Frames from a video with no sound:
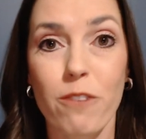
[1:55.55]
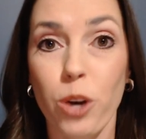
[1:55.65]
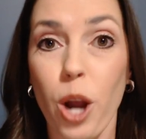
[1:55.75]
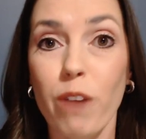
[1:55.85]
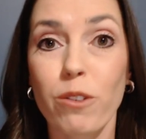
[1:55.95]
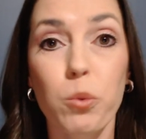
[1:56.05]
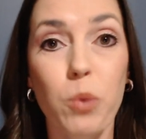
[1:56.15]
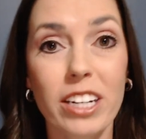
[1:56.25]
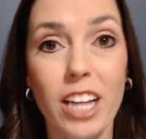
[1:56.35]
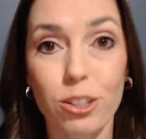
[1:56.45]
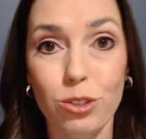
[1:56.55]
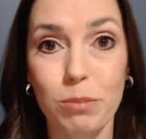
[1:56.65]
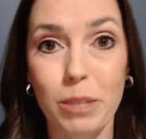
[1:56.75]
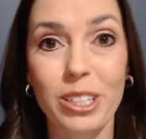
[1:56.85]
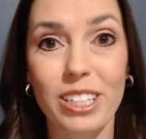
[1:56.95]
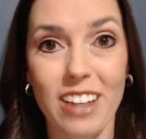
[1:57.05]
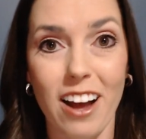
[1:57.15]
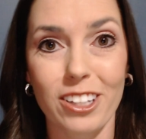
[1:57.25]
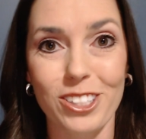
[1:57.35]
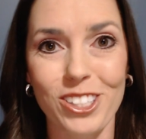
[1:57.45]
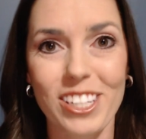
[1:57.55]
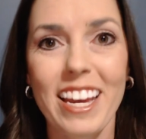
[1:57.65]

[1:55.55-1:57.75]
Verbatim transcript: for over one hundred million dollars